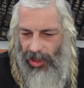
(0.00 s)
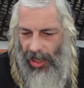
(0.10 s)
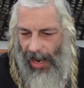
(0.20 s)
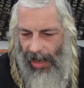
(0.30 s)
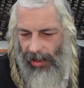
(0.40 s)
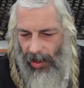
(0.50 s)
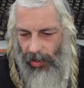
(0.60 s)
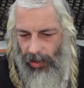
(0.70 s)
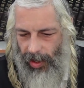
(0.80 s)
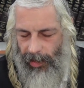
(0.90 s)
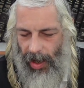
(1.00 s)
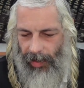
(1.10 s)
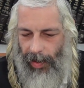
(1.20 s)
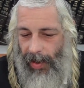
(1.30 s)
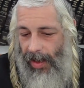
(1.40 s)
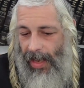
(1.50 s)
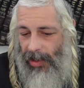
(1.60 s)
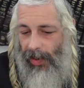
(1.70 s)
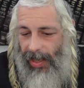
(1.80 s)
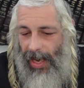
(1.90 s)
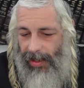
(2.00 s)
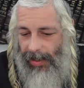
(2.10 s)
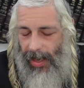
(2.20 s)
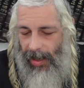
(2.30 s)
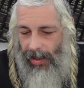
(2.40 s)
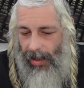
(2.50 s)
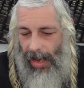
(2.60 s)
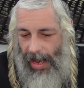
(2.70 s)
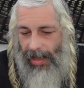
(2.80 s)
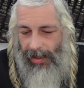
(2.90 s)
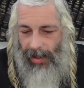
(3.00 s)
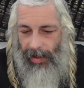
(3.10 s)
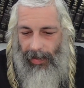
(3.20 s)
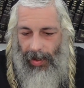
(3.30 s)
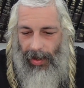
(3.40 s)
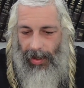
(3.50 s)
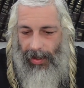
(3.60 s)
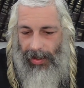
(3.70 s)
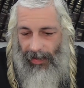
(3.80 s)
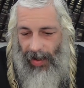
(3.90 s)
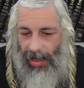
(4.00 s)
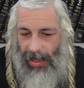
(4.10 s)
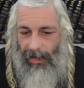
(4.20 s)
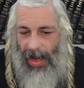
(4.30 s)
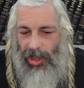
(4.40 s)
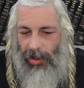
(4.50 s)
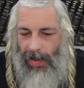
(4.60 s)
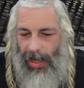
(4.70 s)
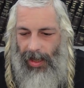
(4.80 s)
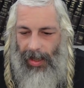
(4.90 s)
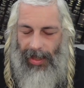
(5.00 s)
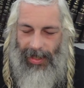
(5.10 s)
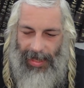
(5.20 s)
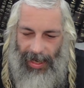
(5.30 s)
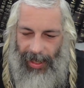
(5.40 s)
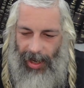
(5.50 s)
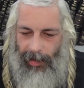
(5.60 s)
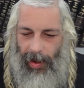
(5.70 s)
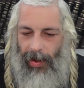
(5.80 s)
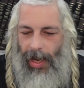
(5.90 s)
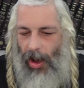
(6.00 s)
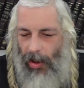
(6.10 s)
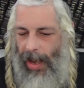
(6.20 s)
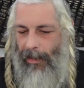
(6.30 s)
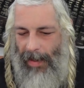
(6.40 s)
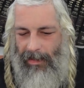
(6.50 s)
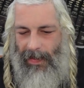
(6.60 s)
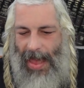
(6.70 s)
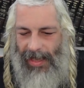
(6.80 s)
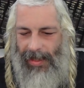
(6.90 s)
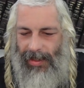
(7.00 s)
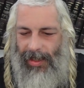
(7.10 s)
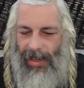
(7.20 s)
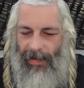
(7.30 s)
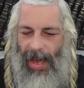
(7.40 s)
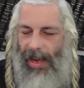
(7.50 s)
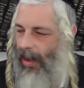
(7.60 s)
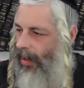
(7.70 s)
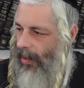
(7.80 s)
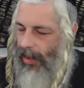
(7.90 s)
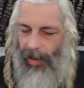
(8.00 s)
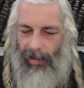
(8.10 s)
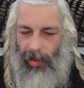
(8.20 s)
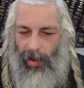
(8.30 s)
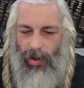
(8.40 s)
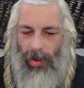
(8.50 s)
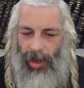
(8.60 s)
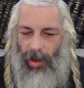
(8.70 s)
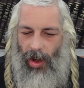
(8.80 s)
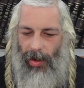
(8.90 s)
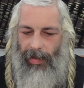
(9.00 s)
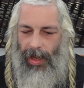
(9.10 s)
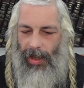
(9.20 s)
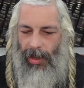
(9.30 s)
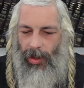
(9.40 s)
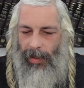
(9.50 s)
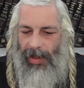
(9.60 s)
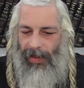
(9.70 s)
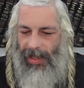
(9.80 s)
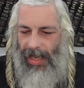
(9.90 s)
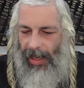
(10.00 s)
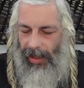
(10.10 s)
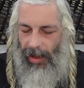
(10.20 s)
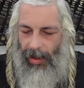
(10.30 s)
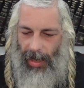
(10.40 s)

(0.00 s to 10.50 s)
sha'al lo hu yitbarach v'amar, and that's why God said, asked him. He said, "Va'ani mashmi lizacher bo." Okay, my essence is Havaya. But what are you going to call me in terms of a zecher,